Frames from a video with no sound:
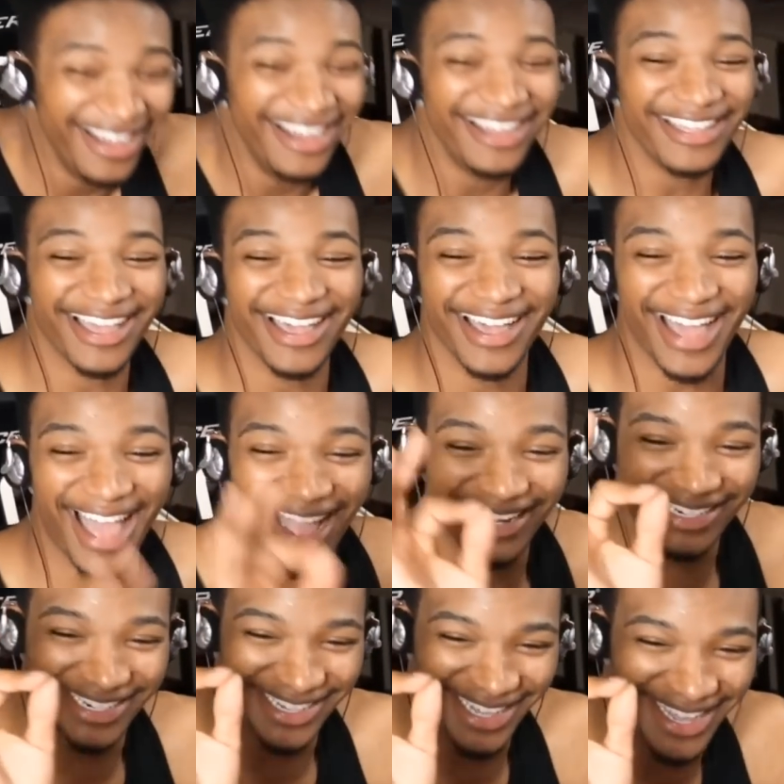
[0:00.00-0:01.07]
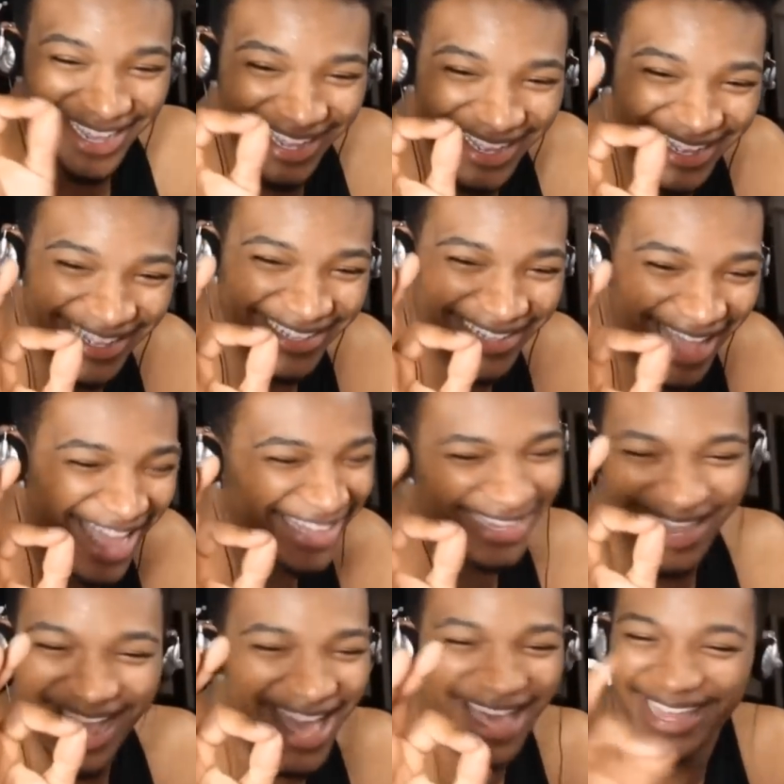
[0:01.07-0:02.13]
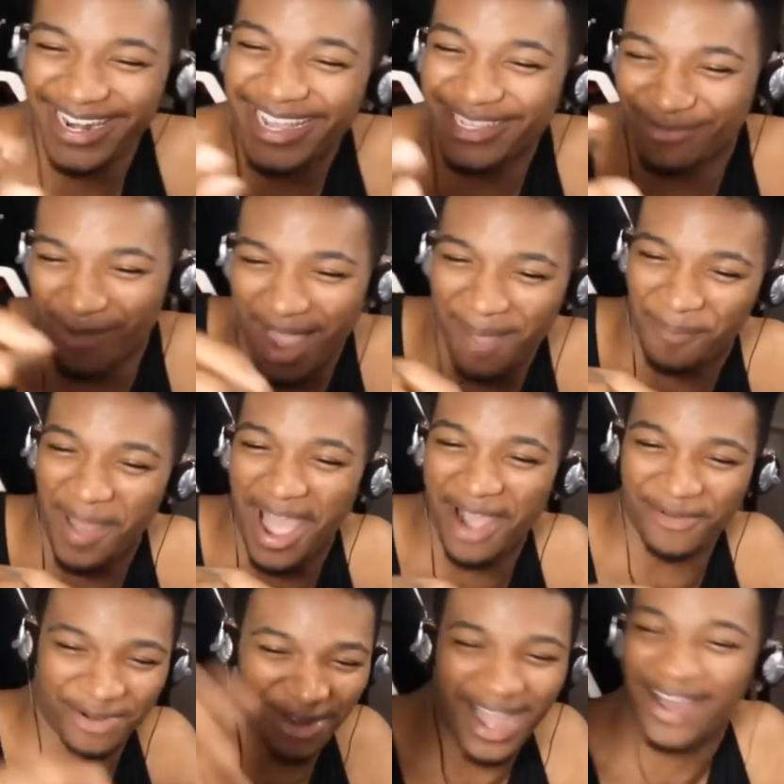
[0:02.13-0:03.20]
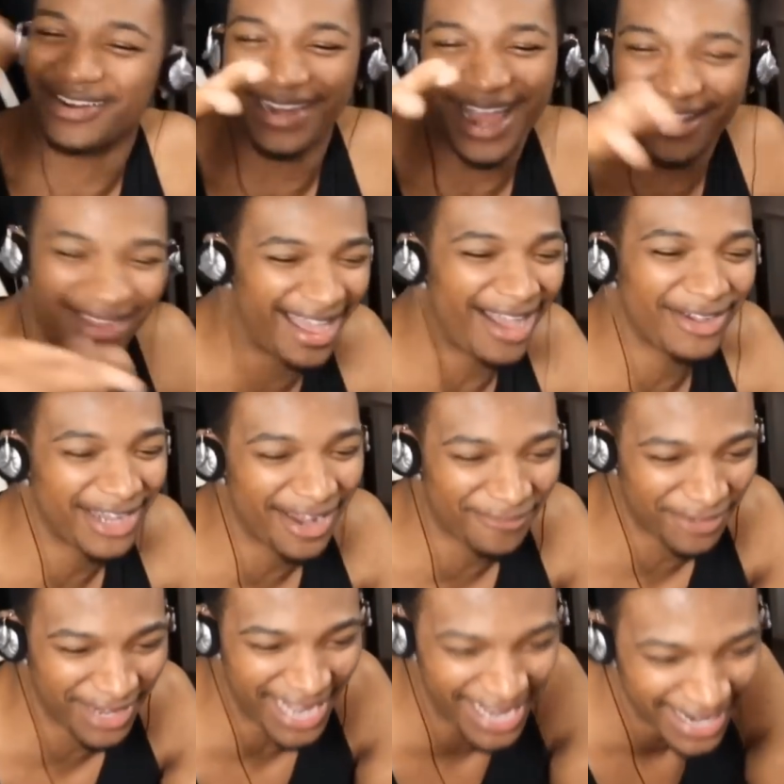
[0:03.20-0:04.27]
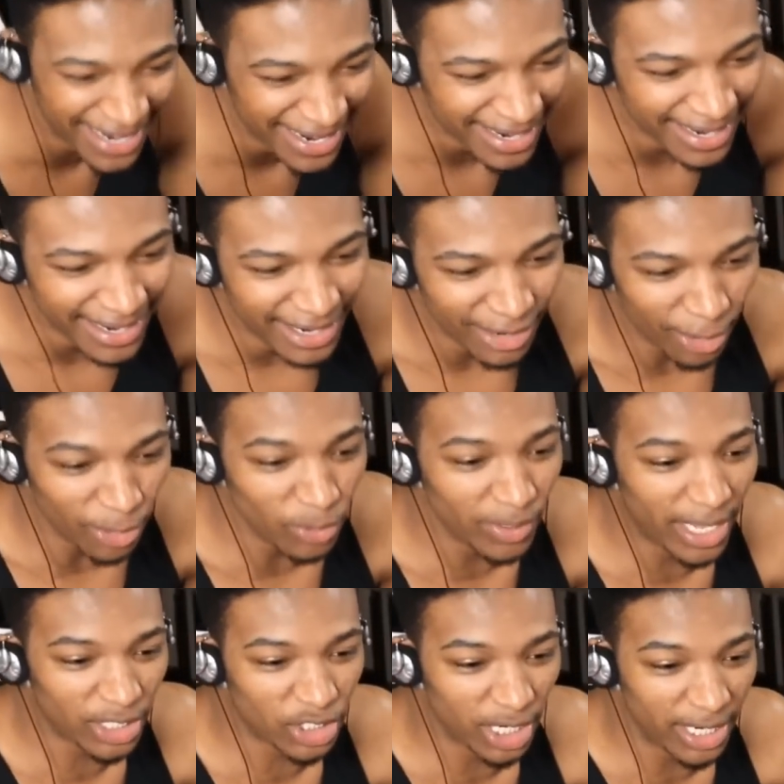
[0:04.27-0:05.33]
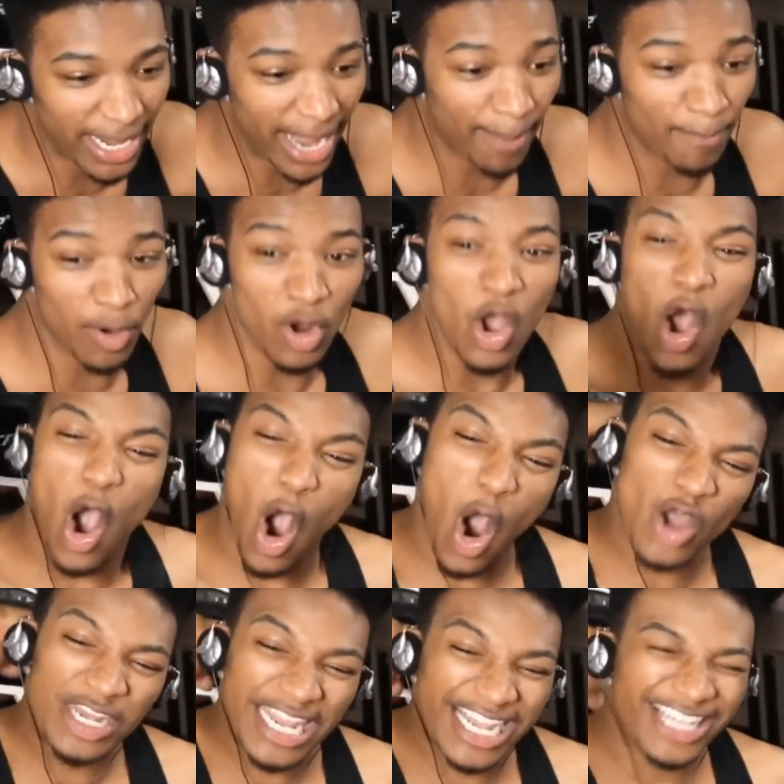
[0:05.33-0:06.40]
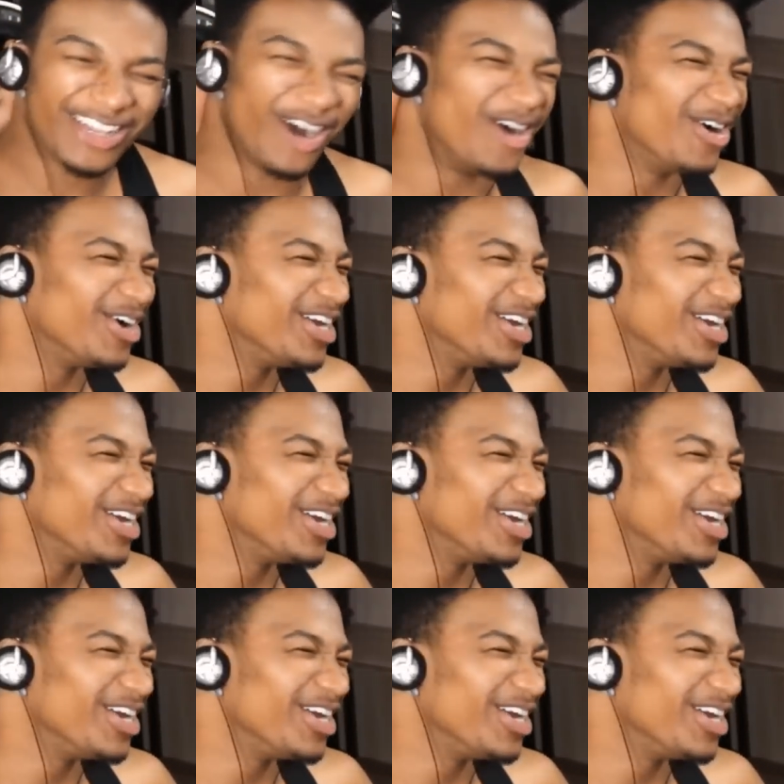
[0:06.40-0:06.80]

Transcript: Yeah, actually, that, yeah, it is white power. How could I forget? Or you get your neck burned. Oh, nigga. Oh,